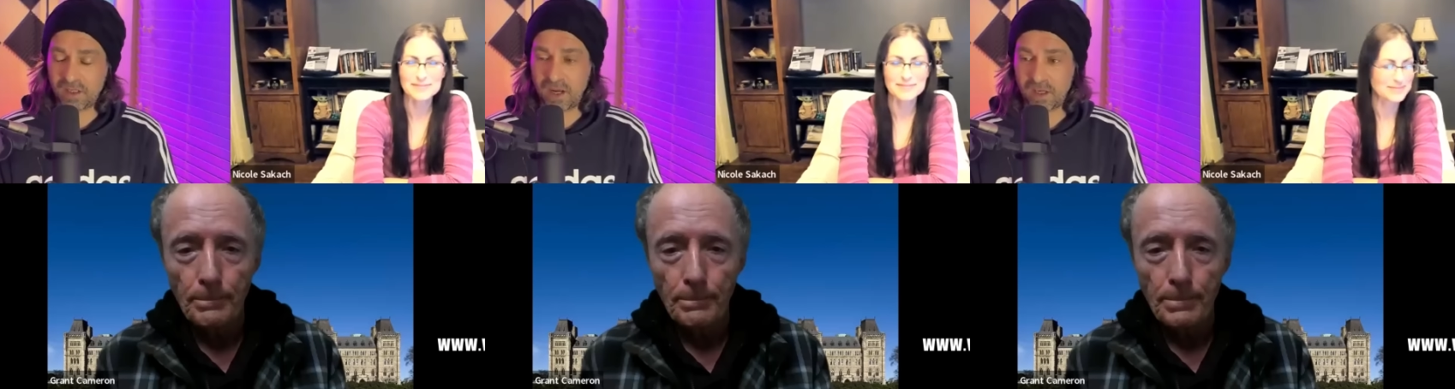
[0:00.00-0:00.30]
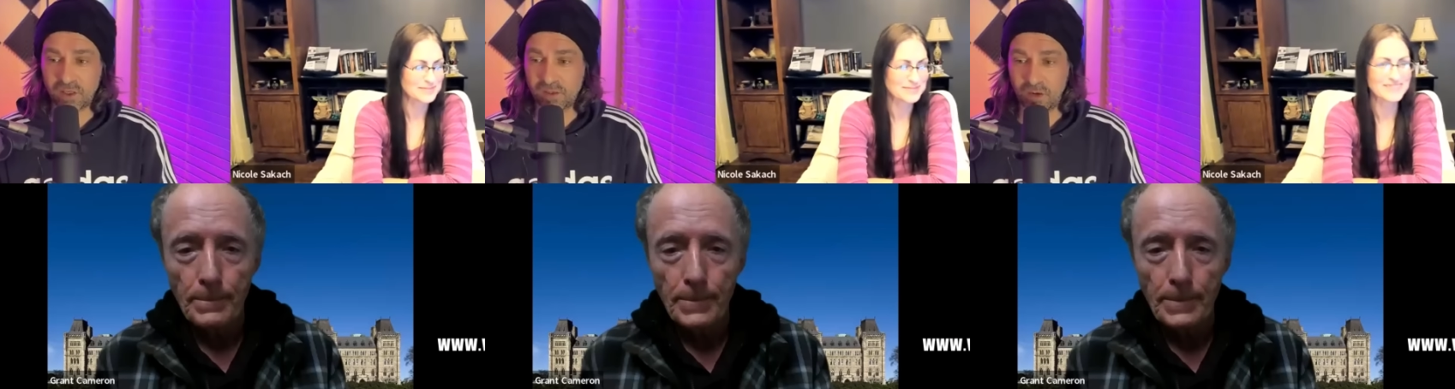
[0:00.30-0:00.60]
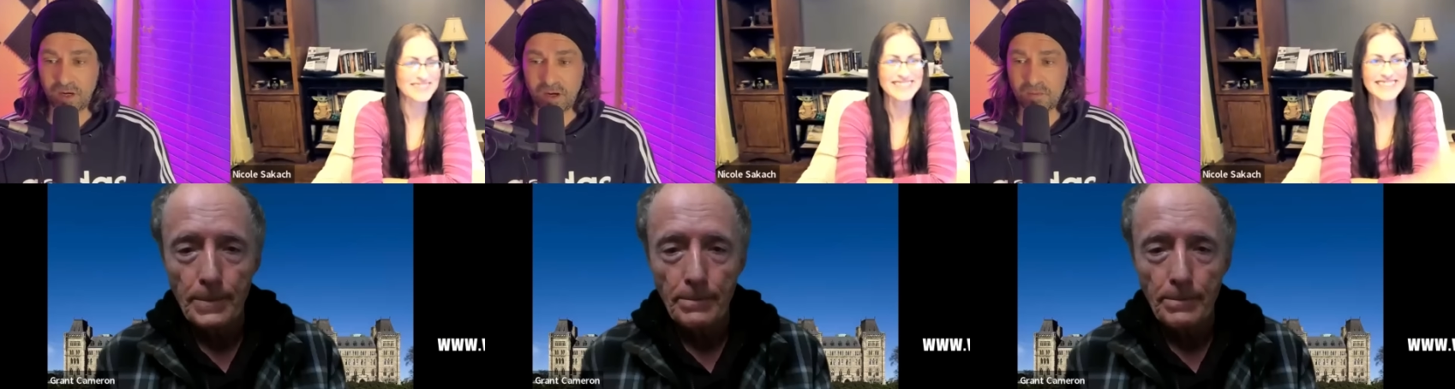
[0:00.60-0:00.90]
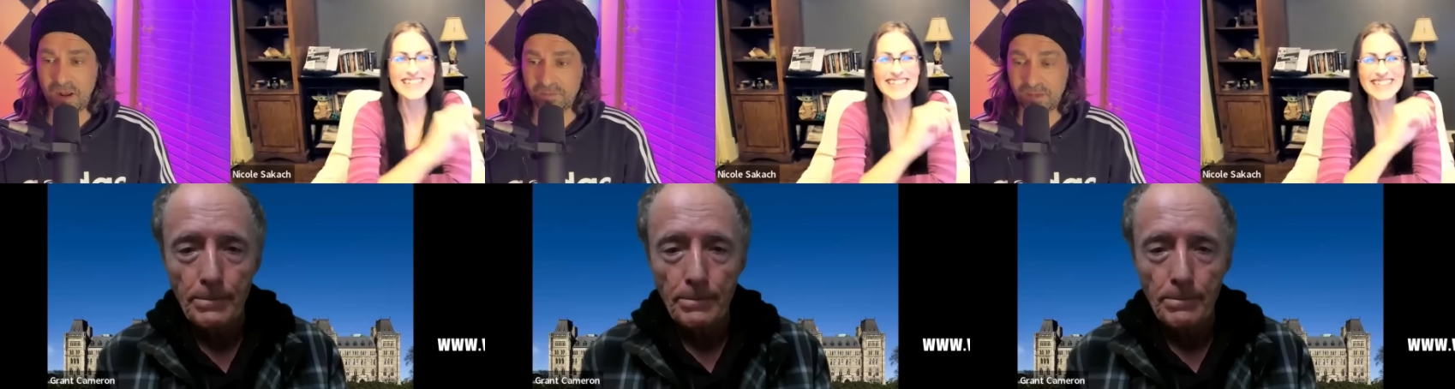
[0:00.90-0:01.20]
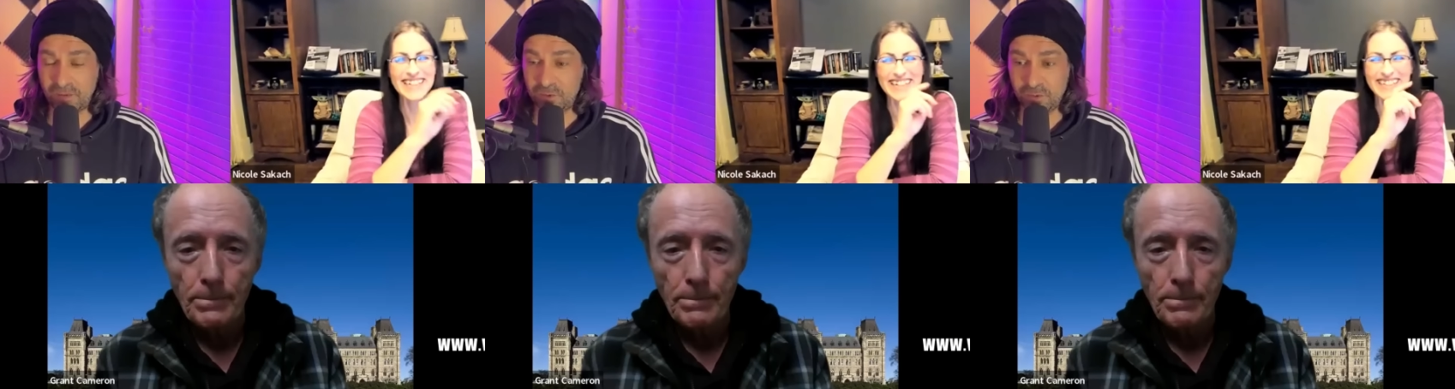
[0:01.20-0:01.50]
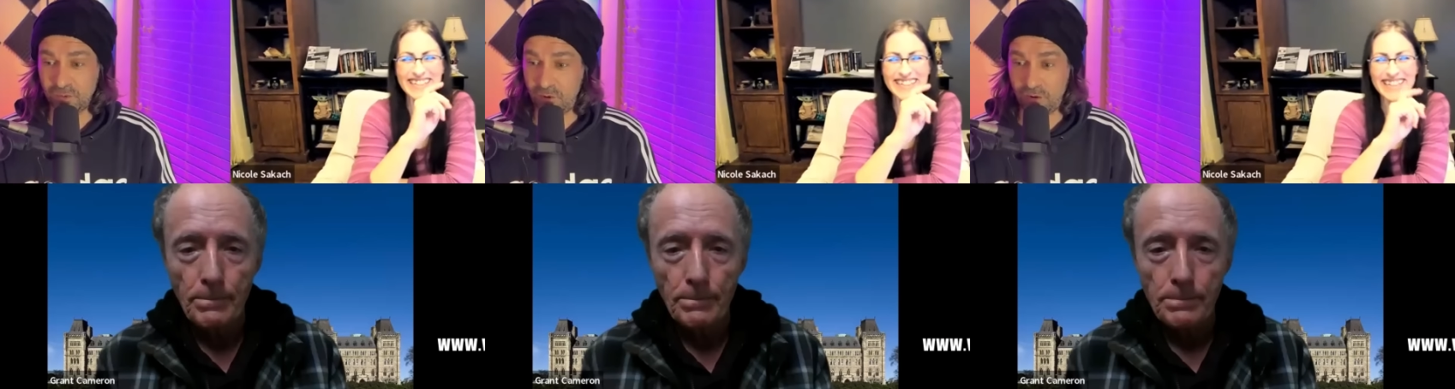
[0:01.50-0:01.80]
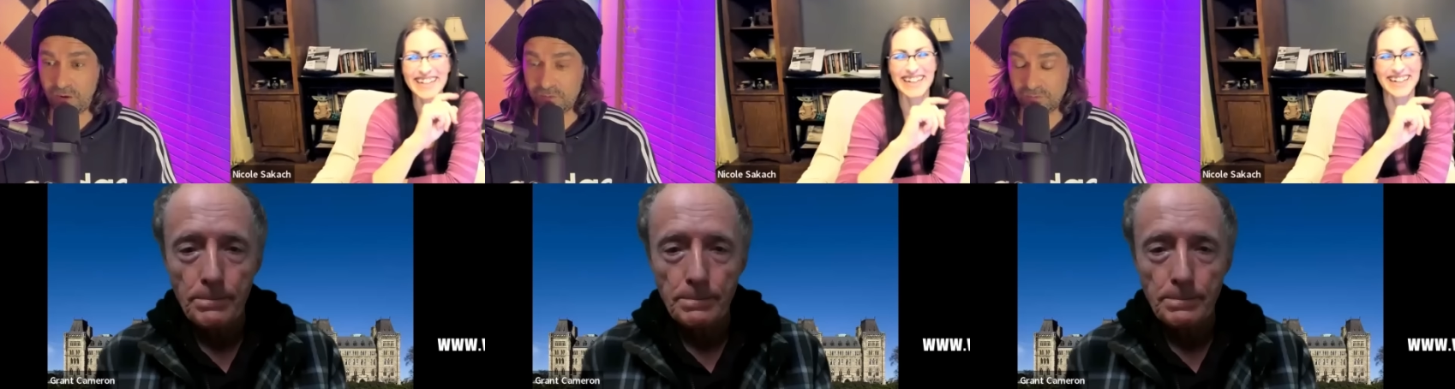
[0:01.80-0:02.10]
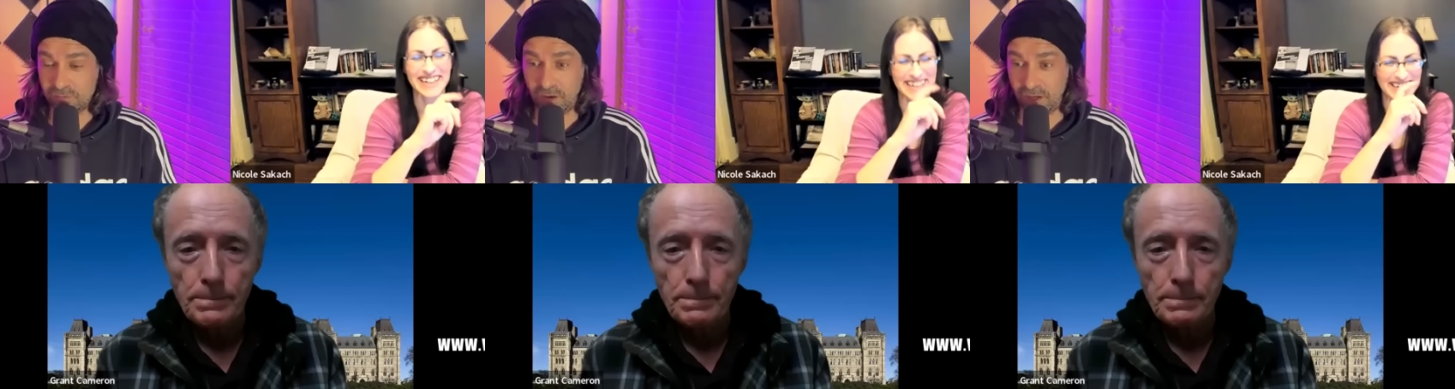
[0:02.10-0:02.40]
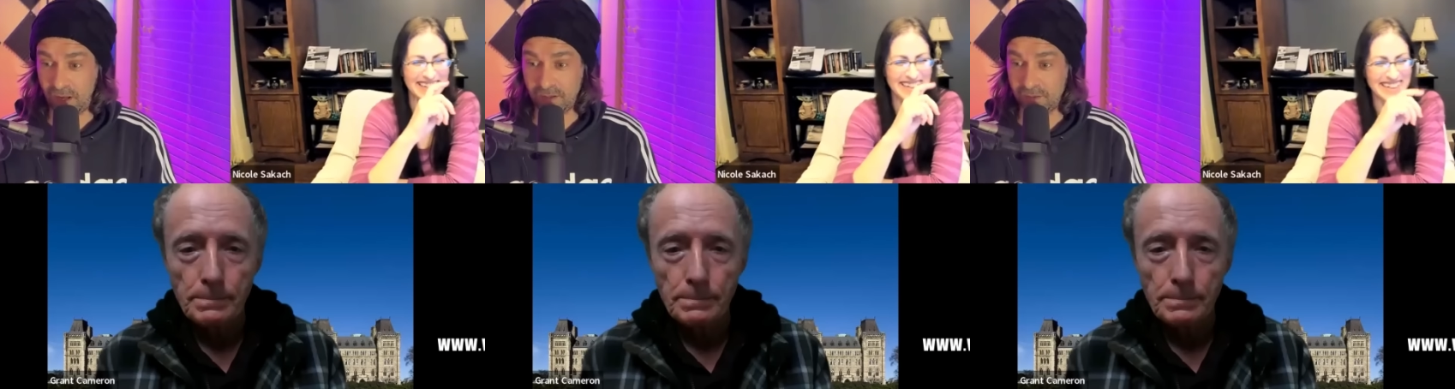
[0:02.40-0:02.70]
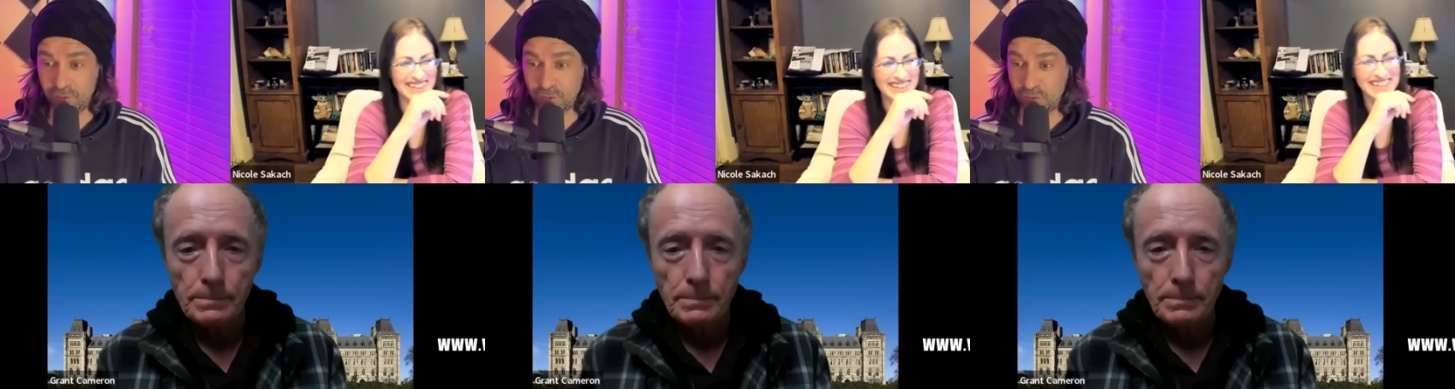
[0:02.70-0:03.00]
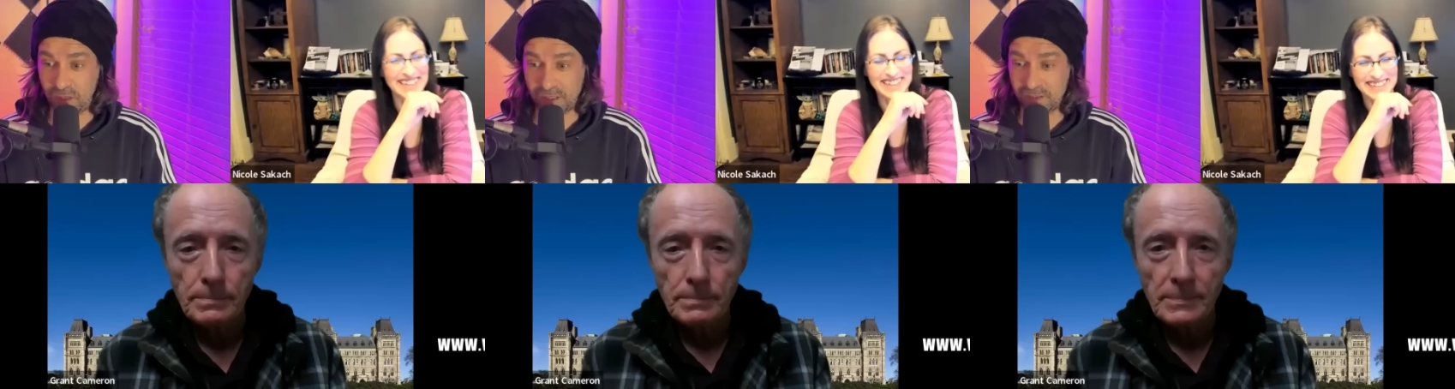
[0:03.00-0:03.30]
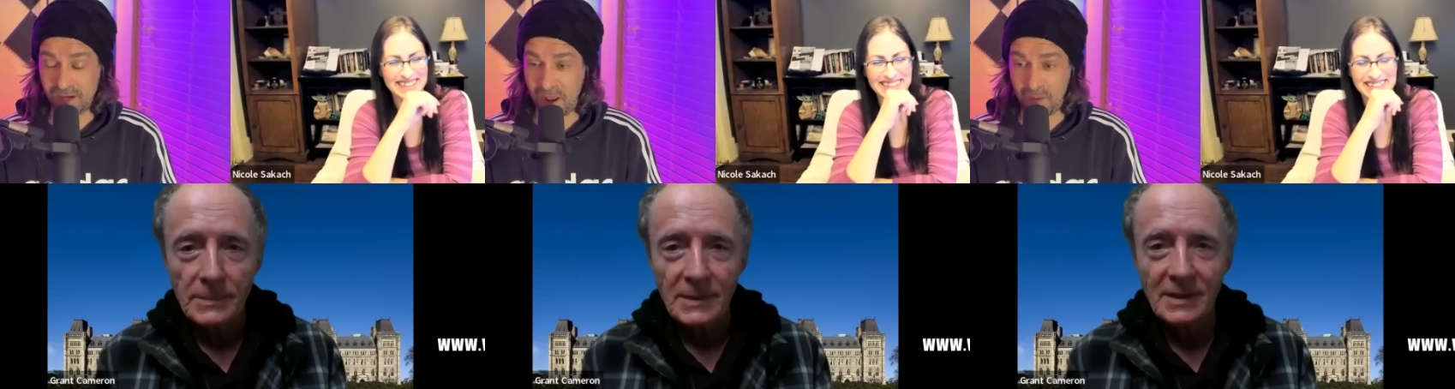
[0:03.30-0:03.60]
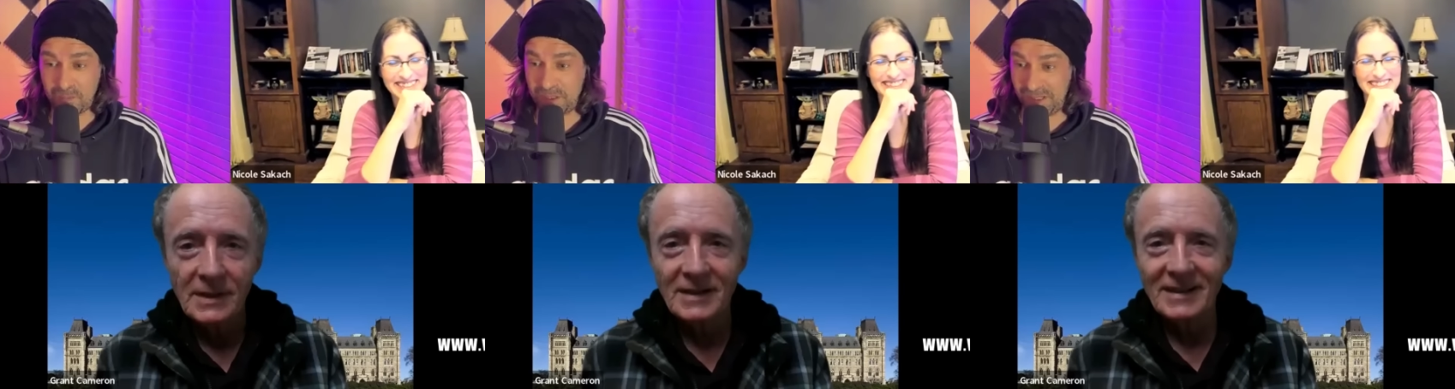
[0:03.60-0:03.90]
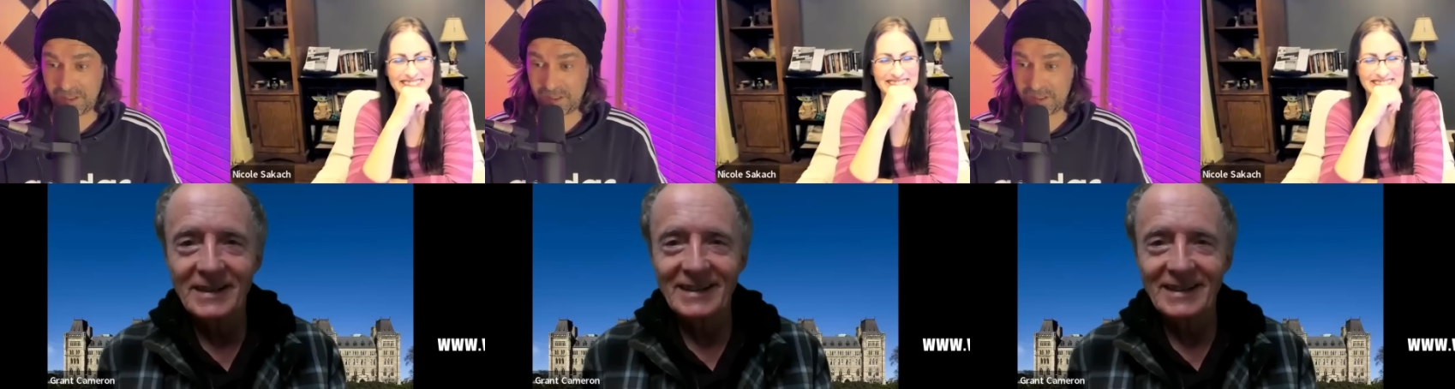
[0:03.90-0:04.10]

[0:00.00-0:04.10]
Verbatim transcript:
Speaker 1: gosh, Grant, I'm gonna have to have you on again and do like an epic